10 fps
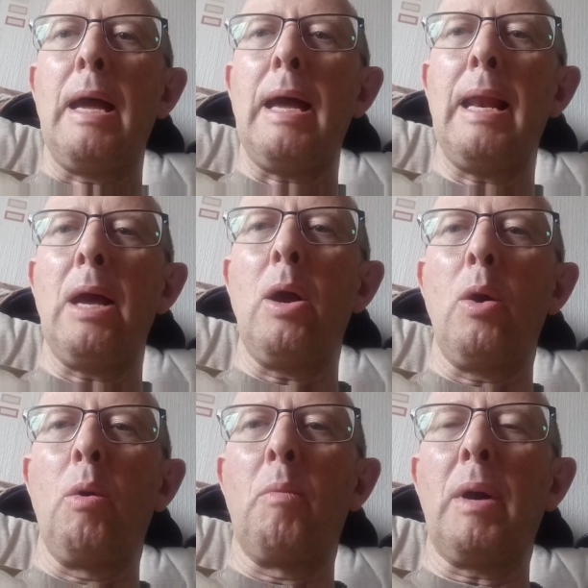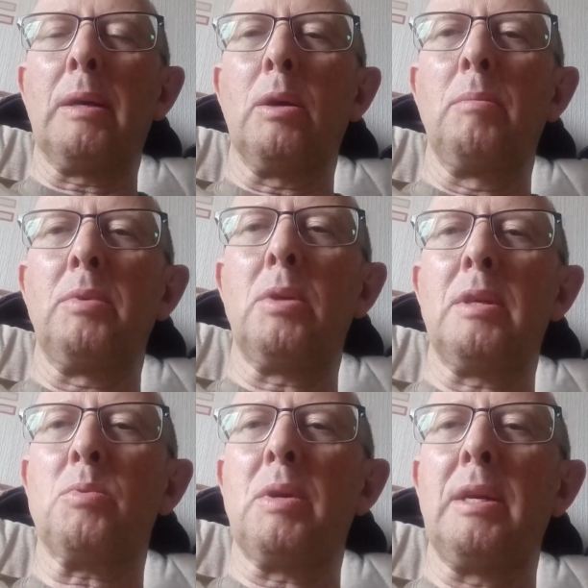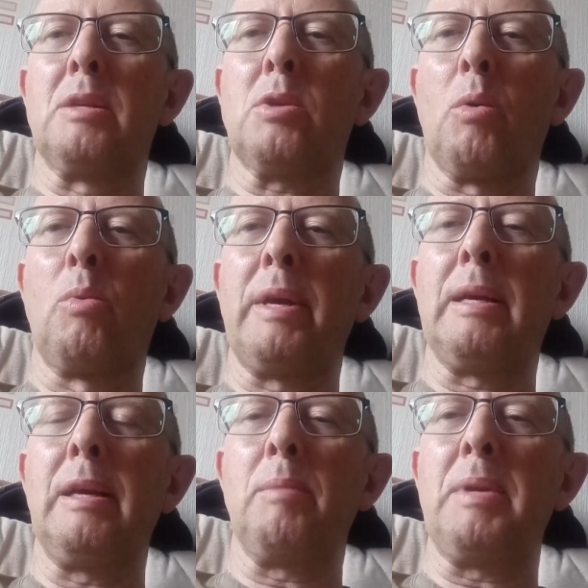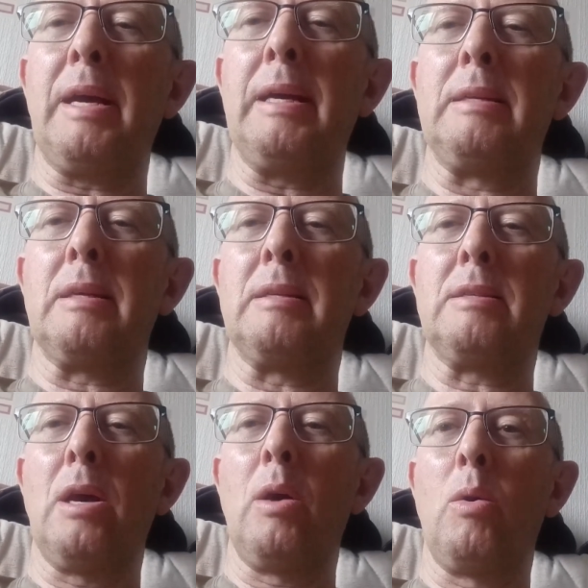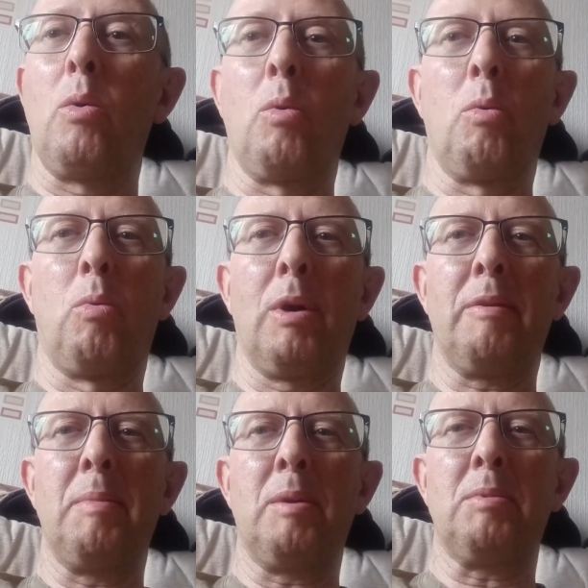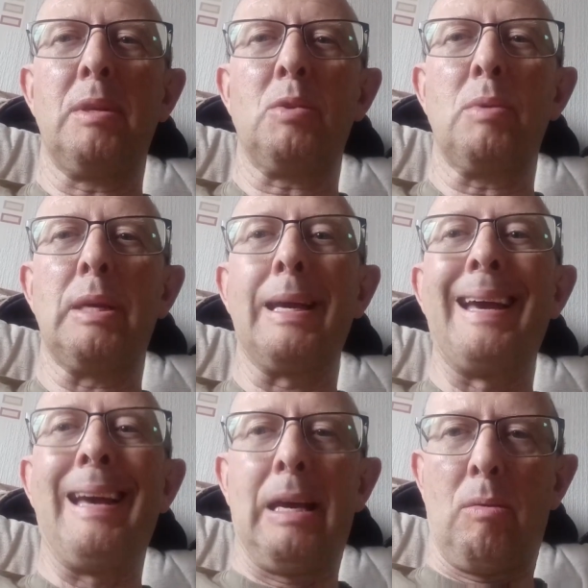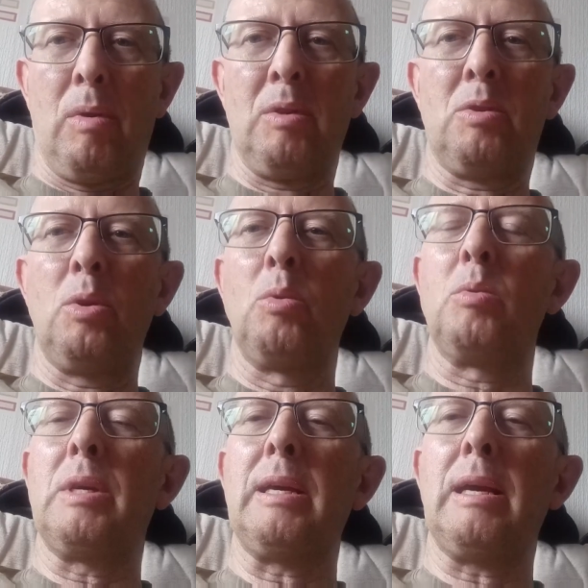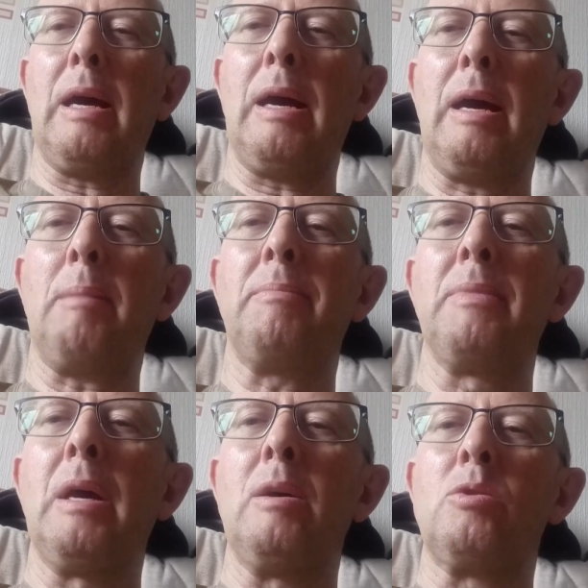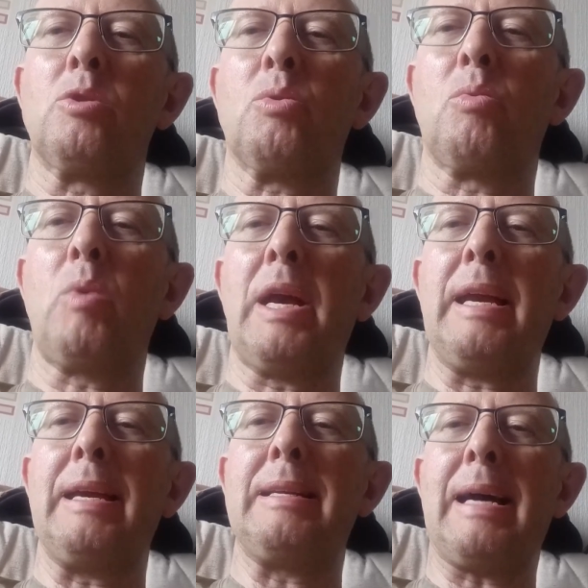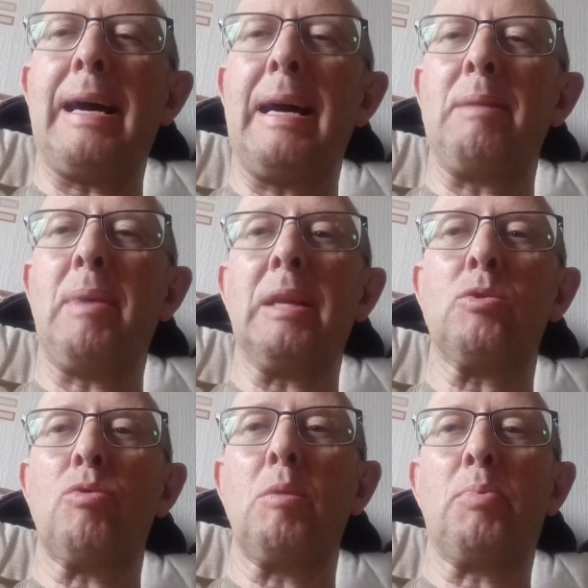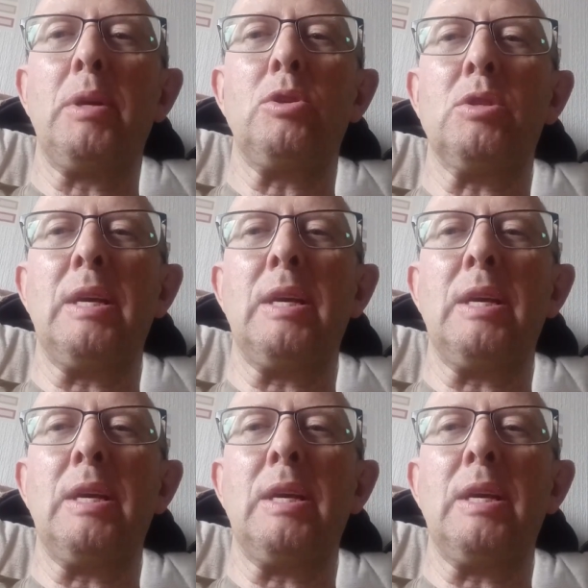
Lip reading: Hello and welcome to this week's weekly update. So, what have I been up to this week? Went to the Suede and Manic Street Preachers